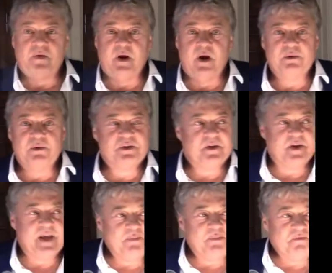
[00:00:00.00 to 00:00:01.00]
Today almost
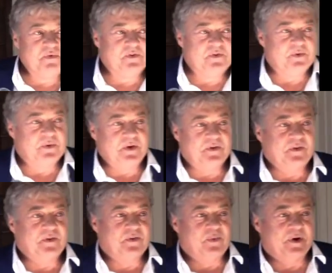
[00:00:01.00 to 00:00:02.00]
didn't happen for two
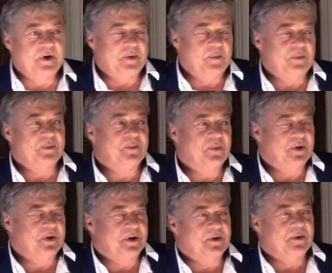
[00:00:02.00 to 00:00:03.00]
reasons. One, I'm
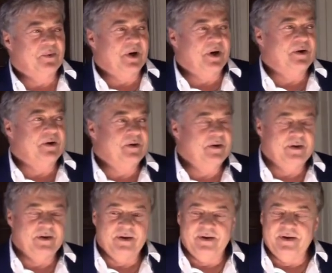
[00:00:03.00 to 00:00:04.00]
really under the weather,
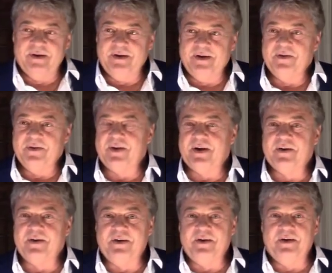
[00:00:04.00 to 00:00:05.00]
and
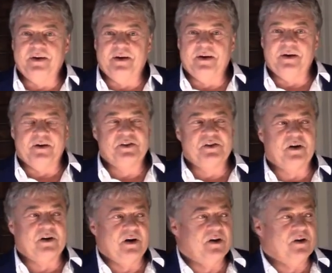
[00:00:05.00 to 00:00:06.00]
secondly, our
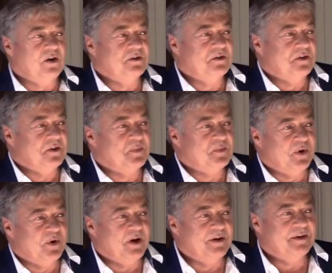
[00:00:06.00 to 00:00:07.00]
stock got halted this
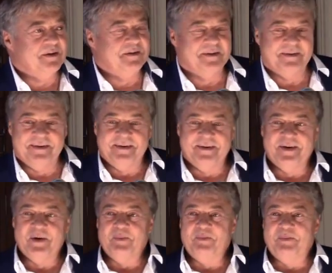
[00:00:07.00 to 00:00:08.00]
morning.
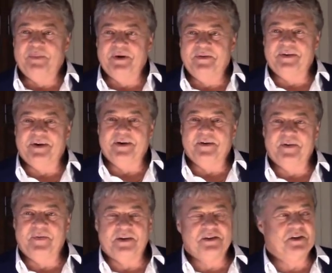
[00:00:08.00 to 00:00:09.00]
But
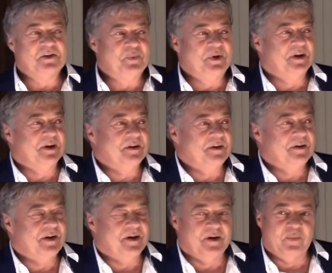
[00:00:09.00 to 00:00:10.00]
that's because we did it.
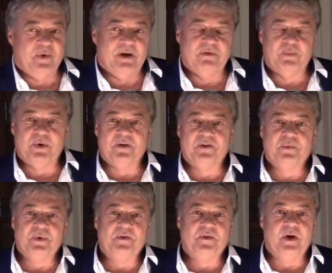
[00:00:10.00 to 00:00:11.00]
We have a press
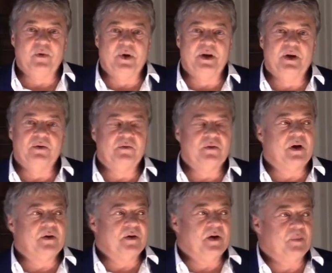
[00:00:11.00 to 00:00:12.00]
release that went out
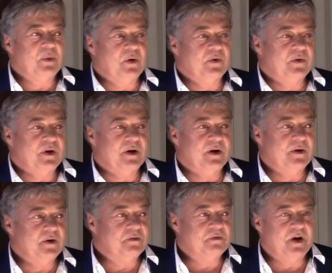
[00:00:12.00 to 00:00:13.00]
talking about
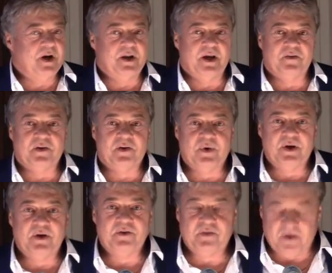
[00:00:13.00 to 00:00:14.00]
another financing
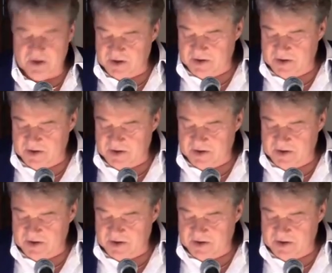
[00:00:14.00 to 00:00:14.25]
raise,